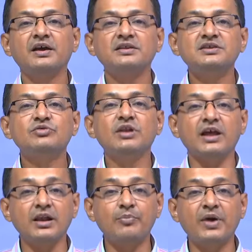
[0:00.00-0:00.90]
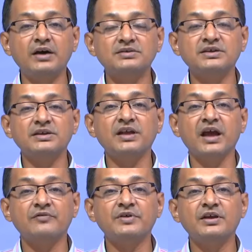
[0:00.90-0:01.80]
This will help us in
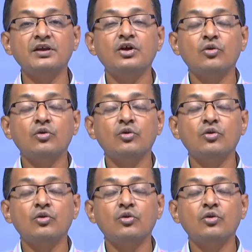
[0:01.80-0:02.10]
having